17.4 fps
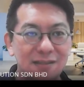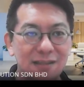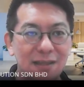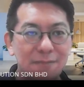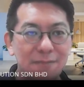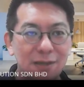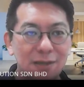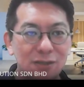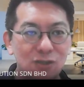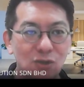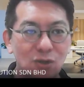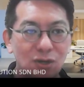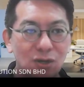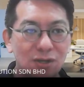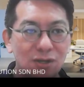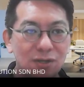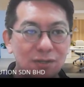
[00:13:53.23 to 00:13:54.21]
then make
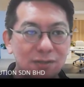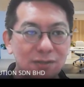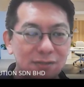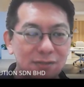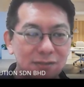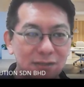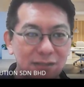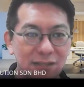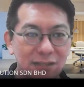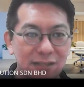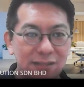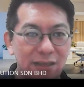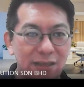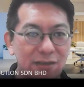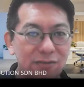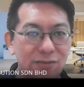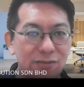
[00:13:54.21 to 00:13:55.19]
sure the
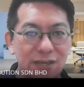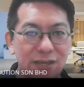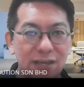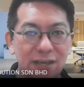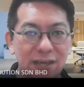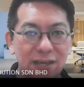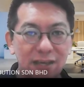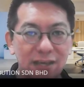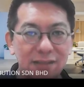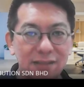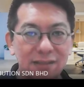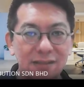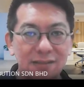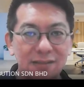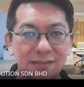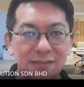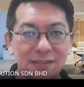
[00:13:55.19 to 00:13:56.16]
detail you key
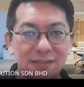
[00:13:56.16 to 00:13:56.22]
in,